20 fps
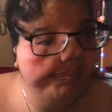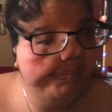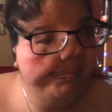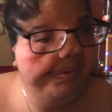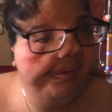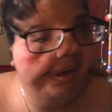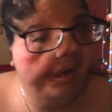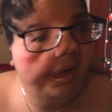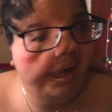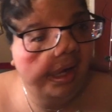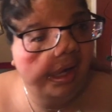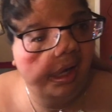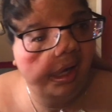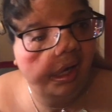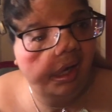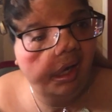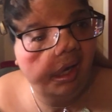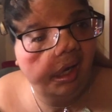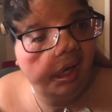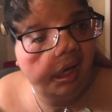
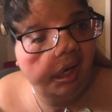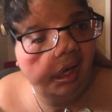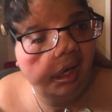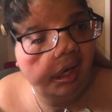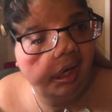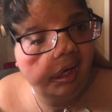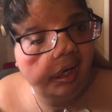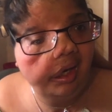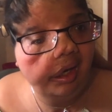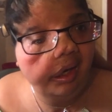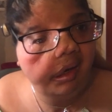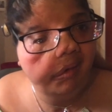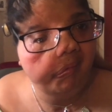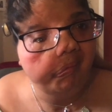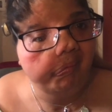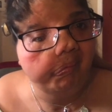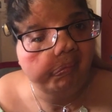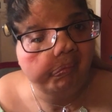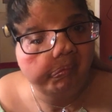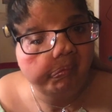But
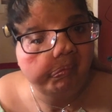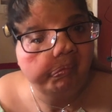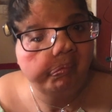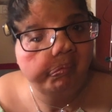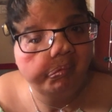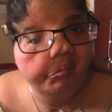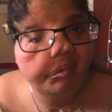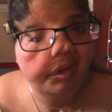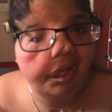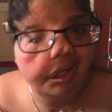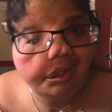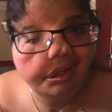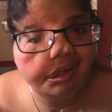it